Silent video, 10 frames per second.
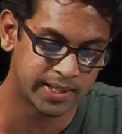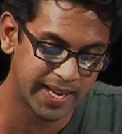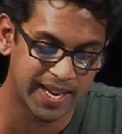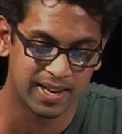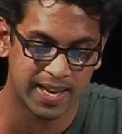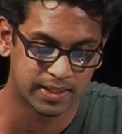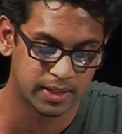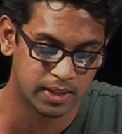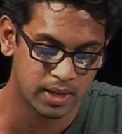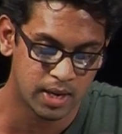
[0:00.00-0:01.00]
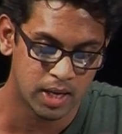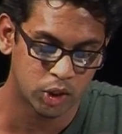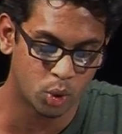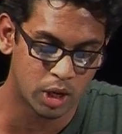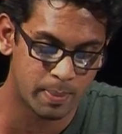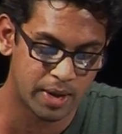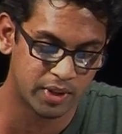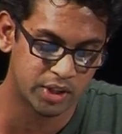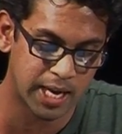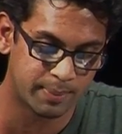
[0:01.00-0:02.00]
Today I'd like to talk about
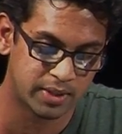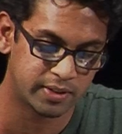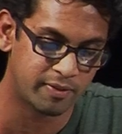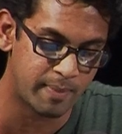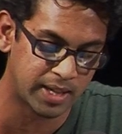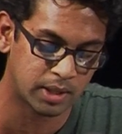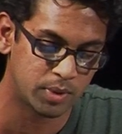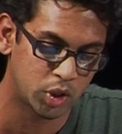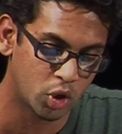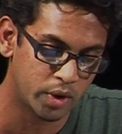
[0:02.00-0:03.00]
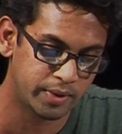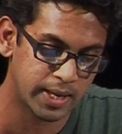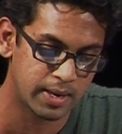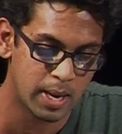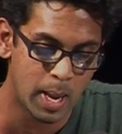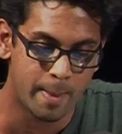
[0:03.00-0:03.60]
the chapters of Malcolm's story that